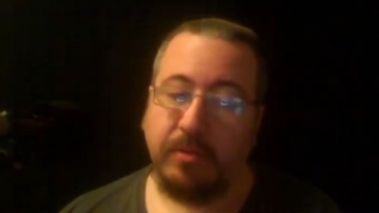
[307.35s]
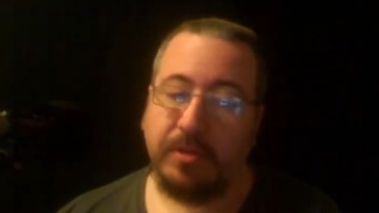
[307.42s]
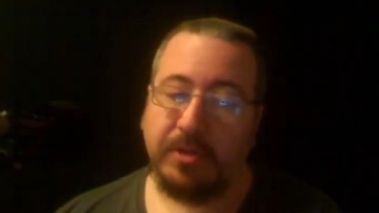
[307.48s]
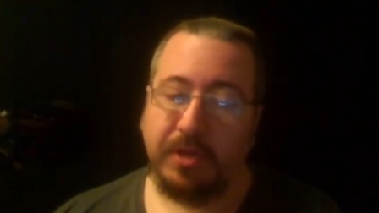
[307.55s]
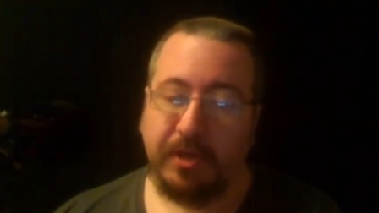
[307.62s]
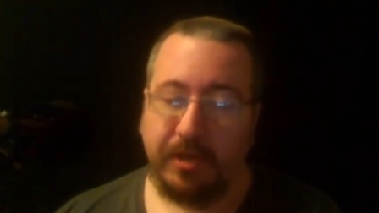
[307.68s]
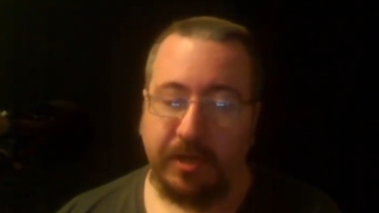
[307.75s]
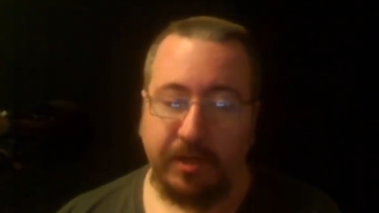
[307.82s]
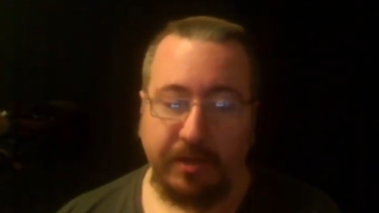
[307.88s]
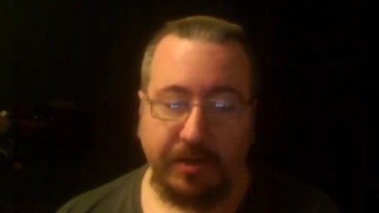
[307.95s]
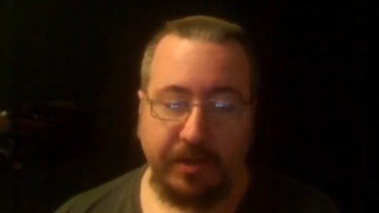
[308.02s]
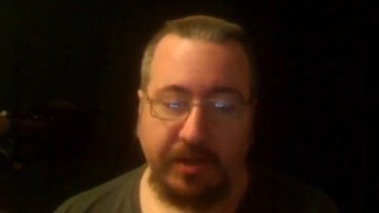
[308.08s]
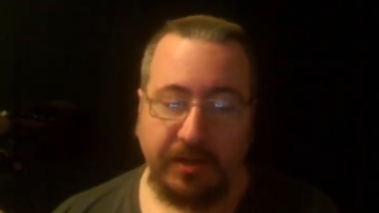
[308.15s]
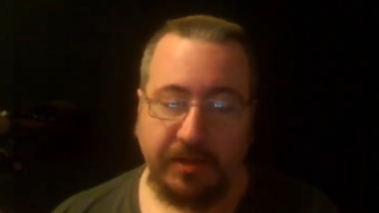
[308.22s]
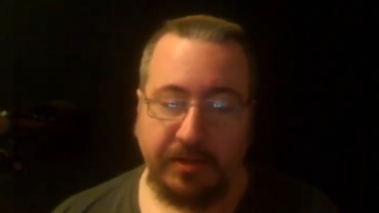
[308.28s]
which onion
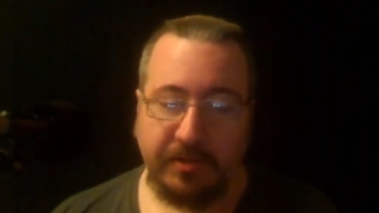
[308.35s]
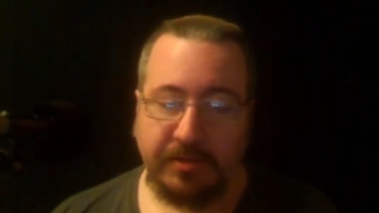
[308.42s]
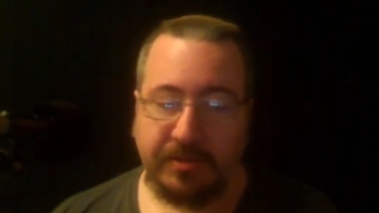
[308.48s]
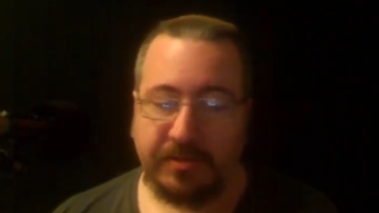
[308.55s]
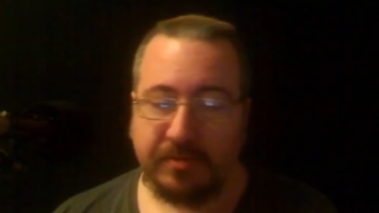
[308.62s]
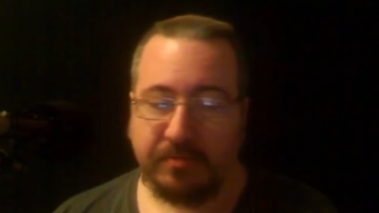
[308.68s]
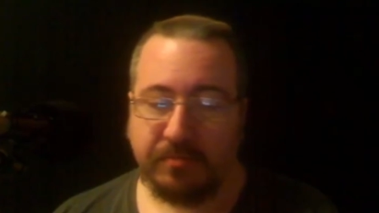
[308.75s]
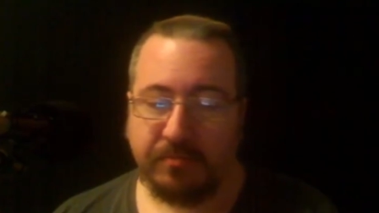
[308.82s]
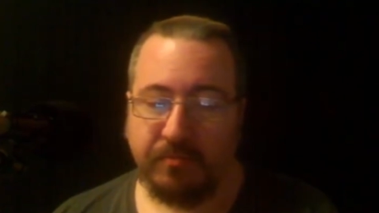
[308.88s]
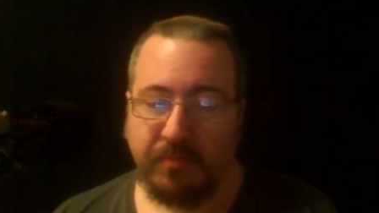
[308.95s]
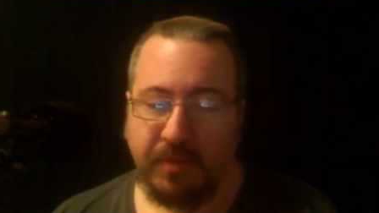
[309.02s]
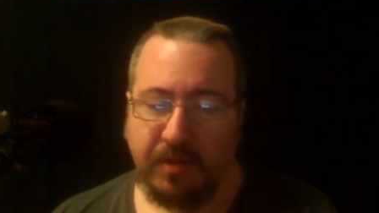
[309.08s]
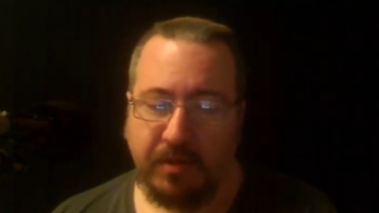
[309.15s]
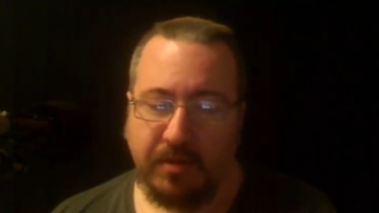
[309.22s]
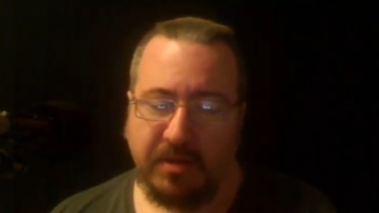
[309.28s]
is
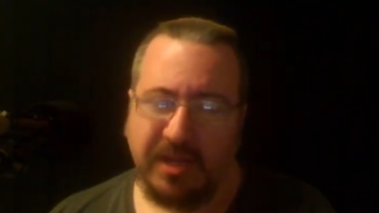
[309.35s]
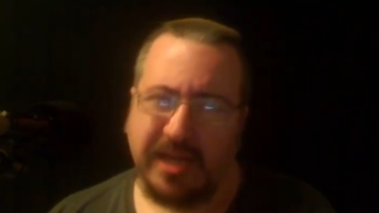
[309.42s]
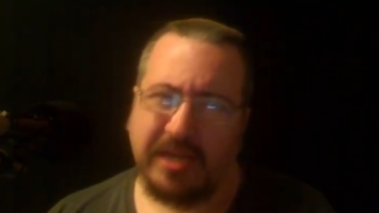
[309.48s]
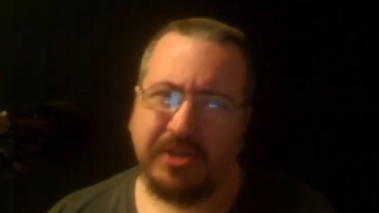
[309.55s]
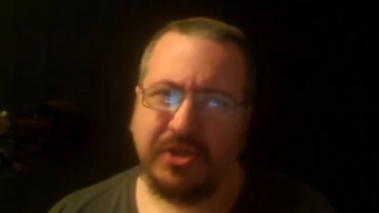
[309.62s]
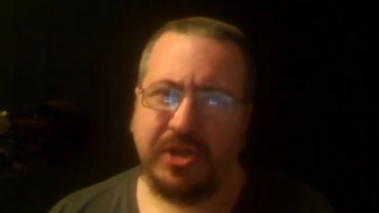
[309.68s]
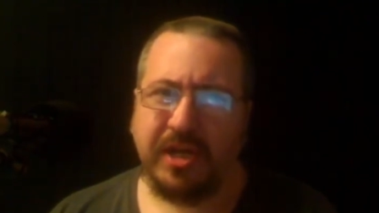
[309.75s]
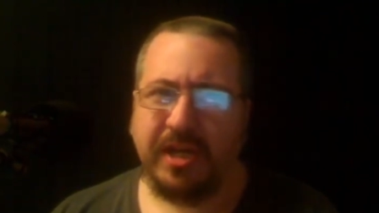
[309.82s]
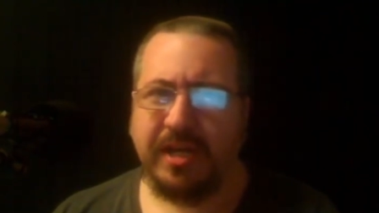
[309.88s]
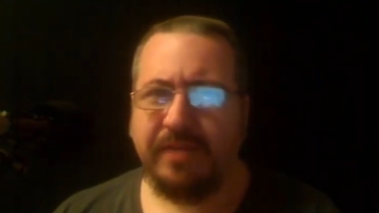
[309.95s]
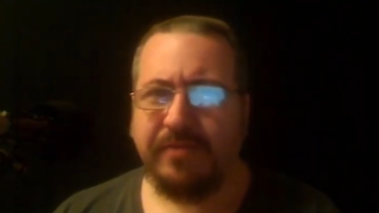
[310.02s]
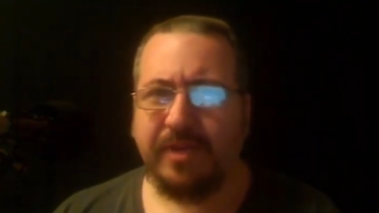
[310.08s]
like chive.